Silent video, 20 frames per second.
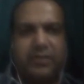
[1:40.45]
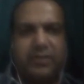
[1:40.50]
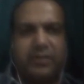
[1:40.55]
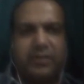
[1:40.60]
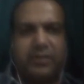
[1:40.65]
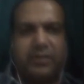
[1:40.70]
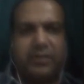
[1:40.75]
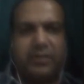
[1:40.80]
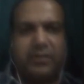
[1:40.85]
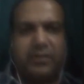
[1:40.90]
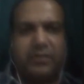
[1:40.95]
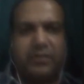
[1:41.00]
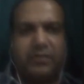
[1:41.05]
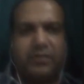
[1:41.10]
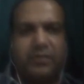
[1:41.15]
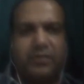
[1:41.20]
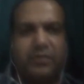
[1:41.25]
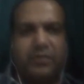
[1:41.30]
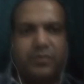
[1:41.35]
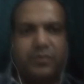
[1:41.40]
the
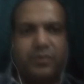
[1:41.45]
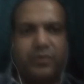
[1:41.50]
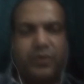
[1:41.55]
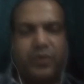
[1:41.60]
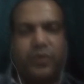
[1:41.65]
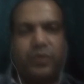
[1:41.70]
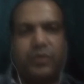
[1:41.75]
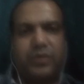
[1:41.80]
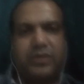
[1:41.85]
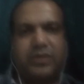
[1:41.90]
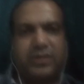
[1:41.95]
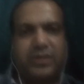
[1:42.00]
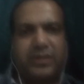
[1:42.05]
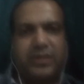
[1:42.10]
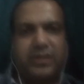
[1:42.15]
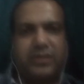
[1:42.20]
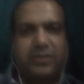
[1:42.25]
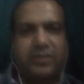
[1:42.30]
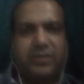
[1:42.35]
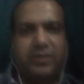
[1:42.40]
viewer's
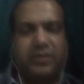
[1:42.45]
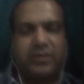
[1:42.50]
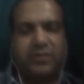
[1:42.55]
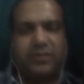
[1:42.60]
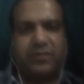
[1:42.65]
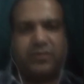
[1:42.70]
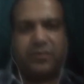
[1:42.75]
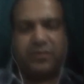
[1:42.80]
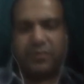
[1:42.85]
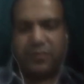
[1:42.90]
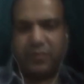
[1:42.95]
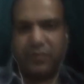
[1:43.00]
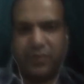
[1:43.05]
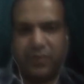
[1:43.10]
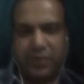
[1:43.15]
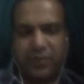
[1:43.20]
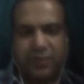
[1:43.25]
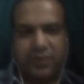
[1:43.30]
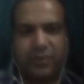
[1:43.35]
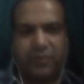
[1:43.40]
attention
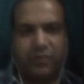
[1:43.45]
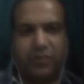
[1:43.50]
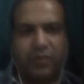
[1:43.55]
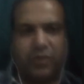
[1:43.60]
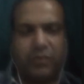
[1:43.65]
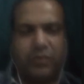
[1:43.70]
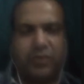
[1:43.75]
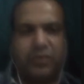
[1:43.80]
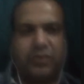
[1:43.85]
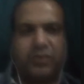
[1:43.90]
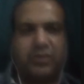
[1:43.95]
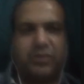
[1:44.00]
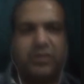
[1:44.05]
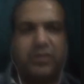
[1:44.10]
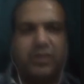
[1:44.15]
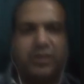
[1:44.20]
first and foremost.